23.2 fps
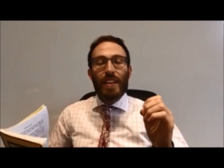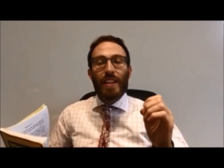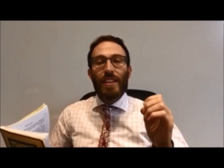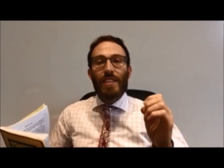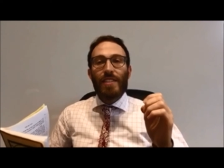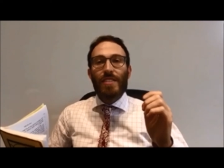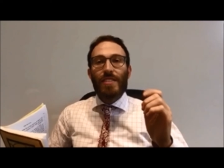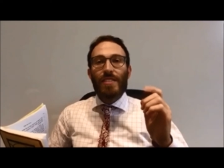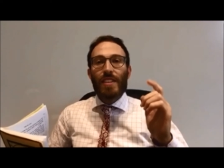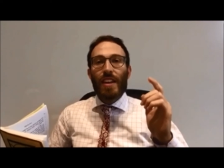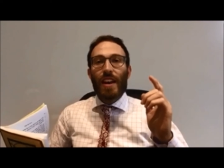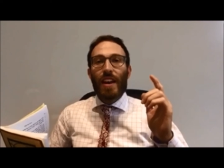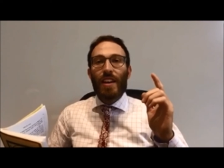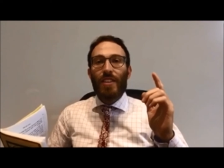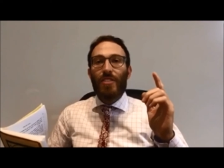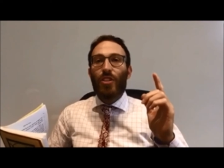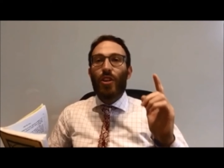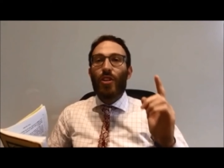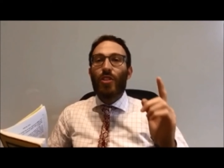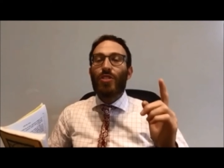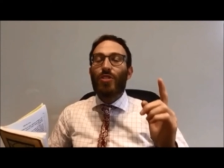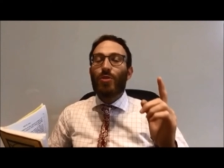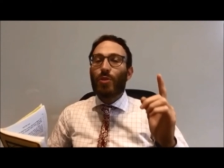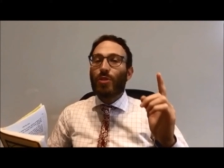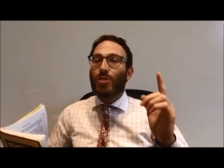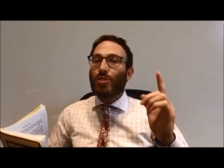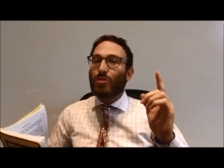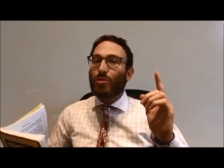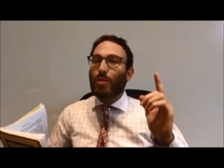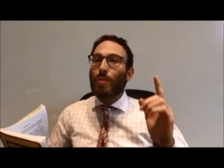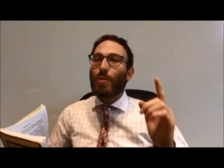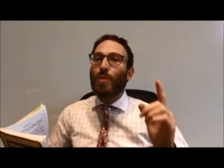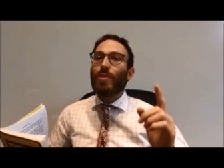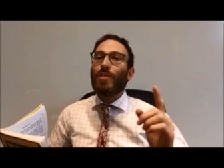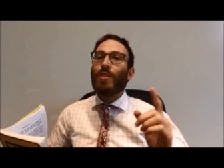He's known to
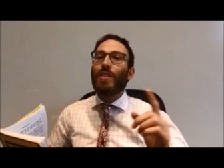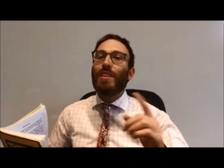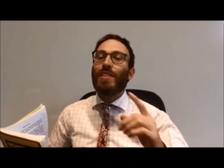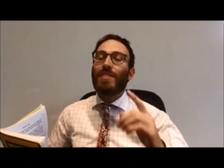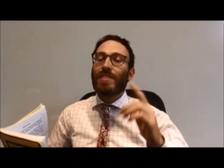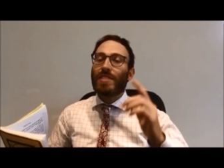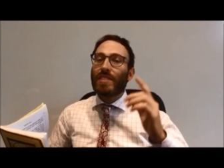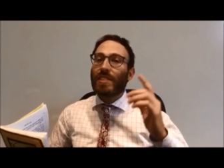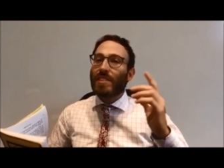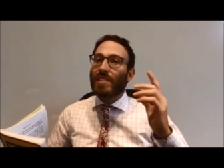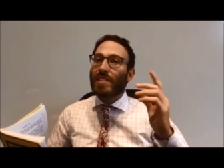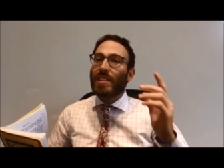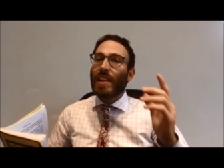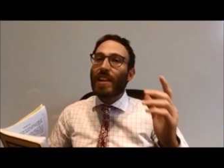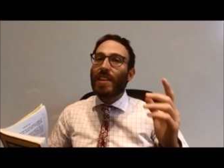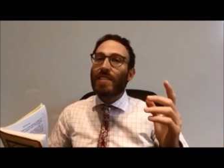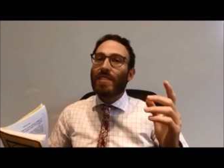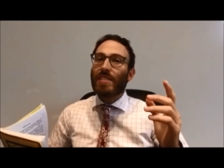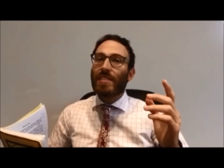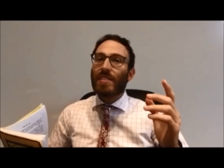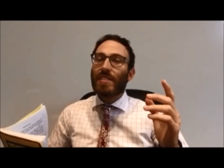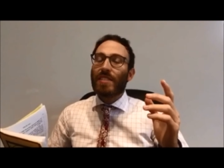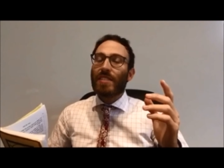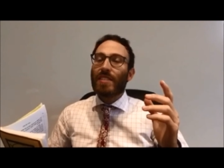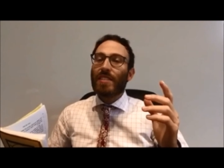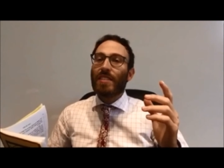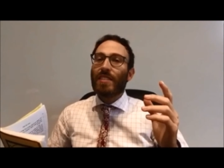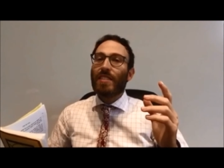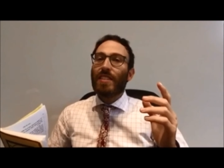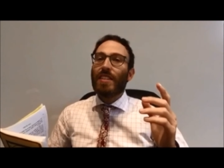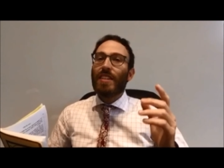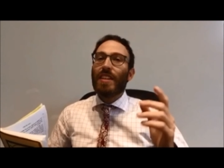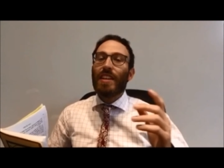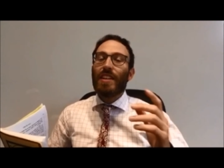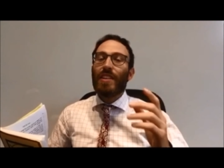attribute his success
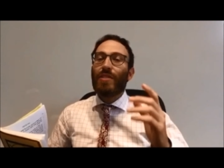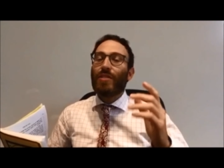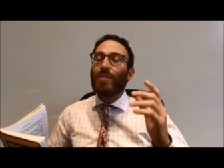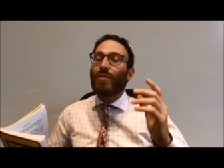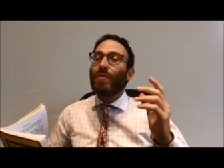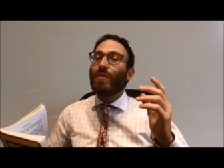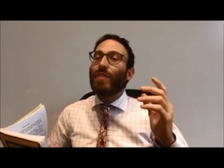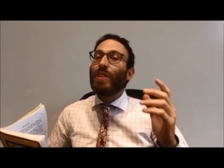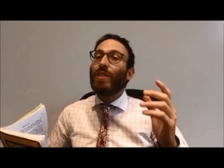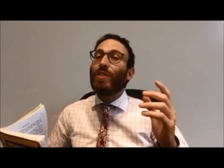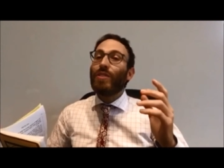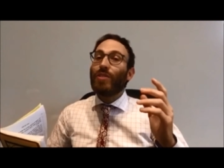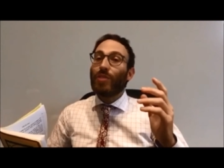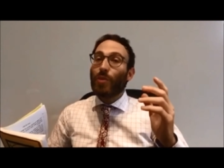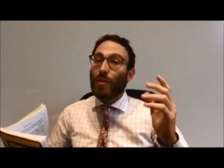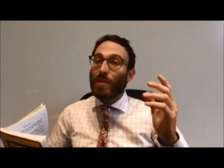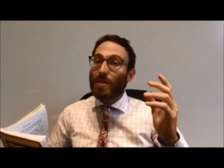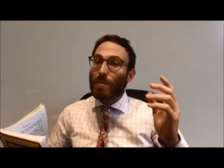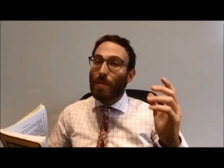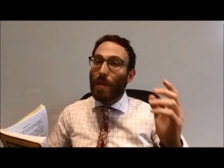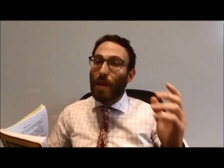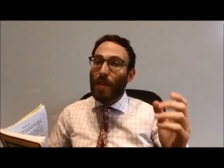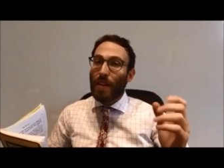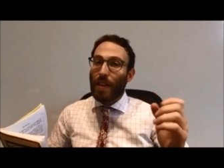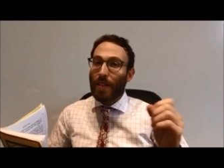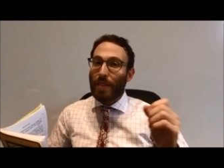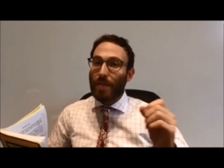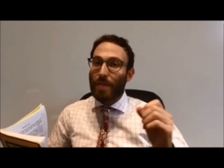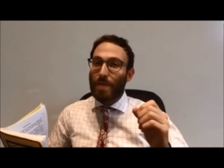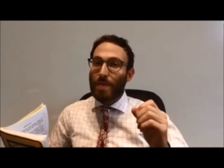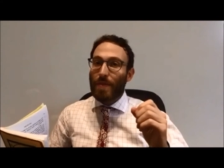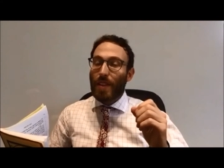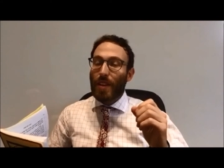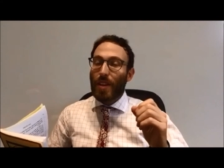in his field to his mother,